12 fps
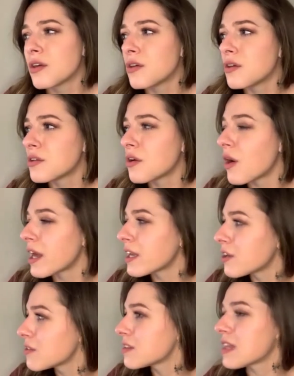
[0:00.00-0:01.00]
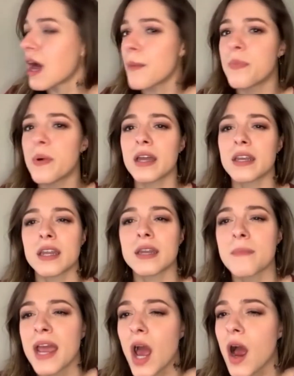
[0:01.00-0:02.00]
you know, I hear the tapan
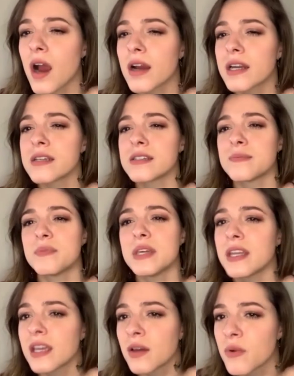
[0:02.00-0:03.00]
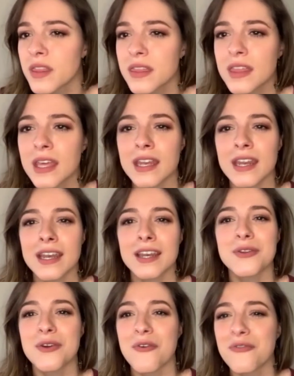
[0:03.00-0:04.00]
and my heart is beating with it. And,
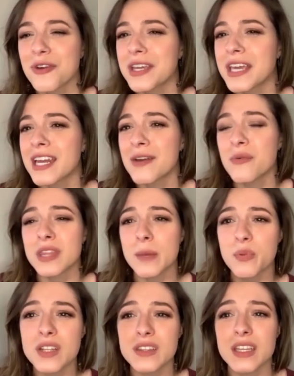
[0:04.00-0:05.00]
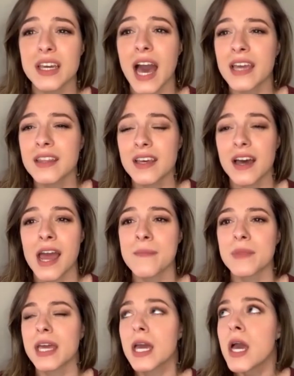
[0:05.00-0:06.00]
you know, forget it when they plug the gaida, I'm
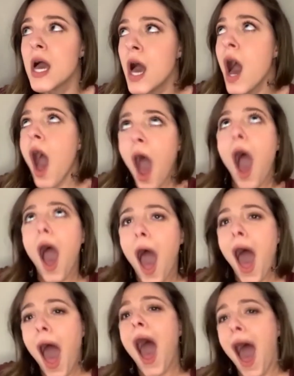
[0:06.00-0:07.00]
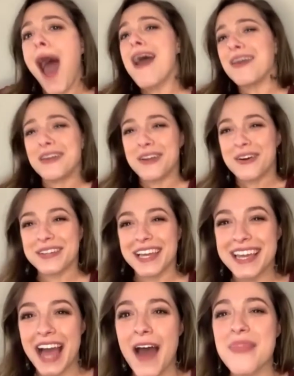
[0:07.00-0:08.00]
like, ah, ah, you know,
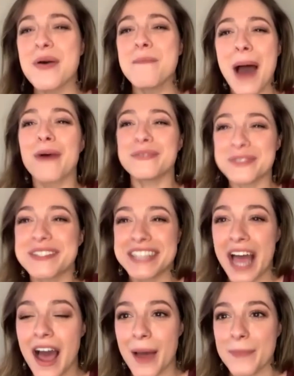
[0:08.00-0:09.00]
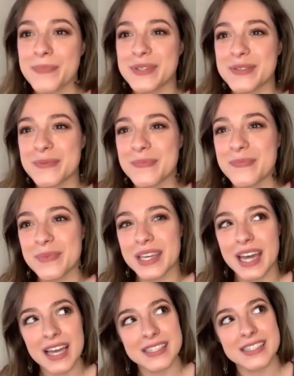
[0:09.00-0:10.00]
like on the mountaintops,
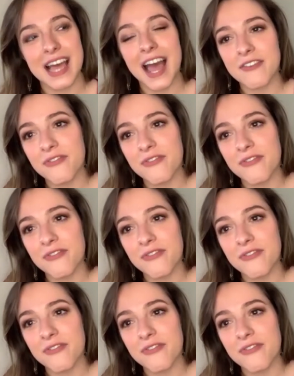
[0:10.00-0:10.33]
because I